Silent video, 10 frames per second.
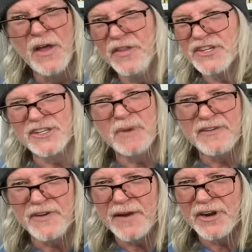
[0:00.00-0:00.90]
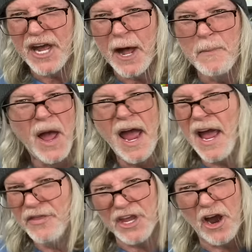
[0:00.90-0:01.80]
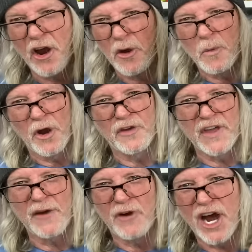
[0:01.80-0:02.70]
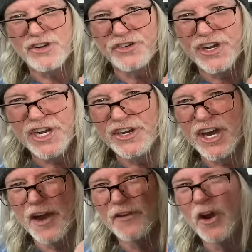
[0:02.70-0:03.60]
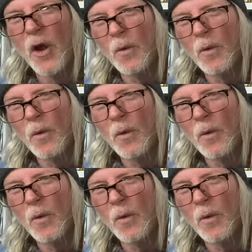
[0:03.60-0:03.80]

This is my favorite album. And the artwork, that Roger Dean cover.